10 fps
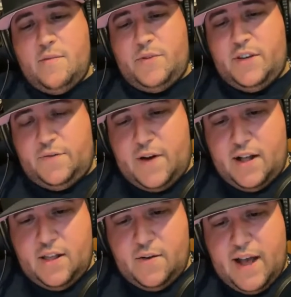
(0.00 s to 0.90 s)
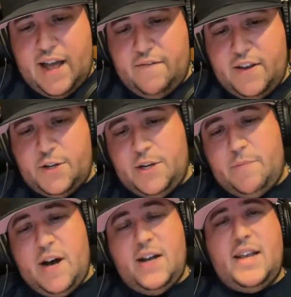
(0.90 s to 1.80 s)
please follow at VSG
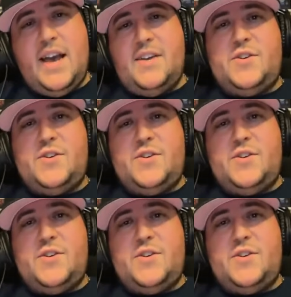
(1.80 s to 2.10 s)
Podcast.